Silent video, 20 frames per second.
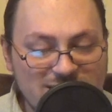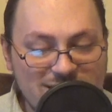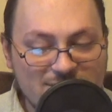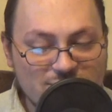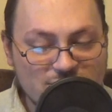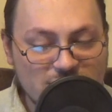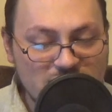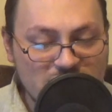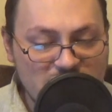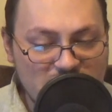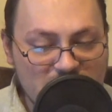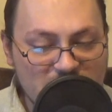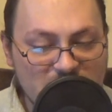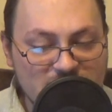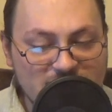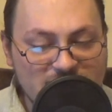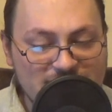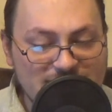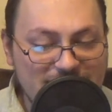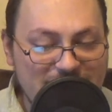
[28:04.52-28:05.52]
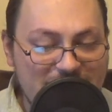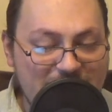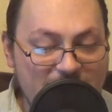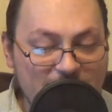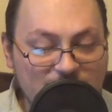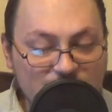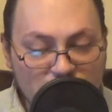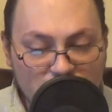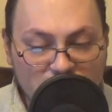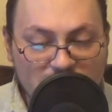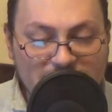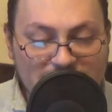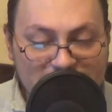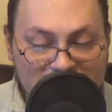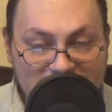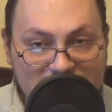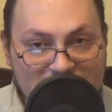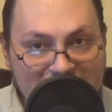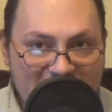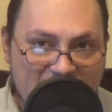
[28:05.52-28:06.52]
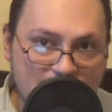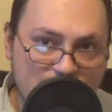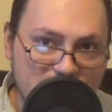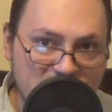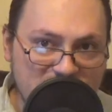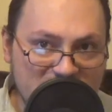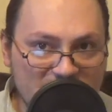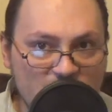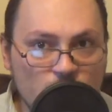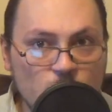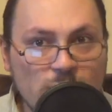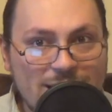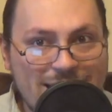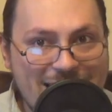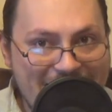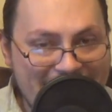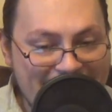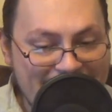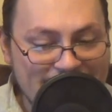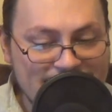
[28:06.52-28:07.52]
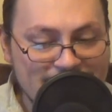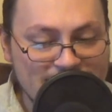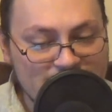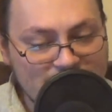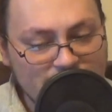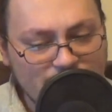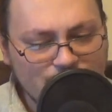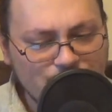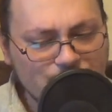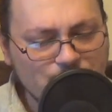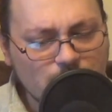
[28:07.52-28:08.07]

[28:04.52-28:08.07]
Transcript: several years after this episode ends.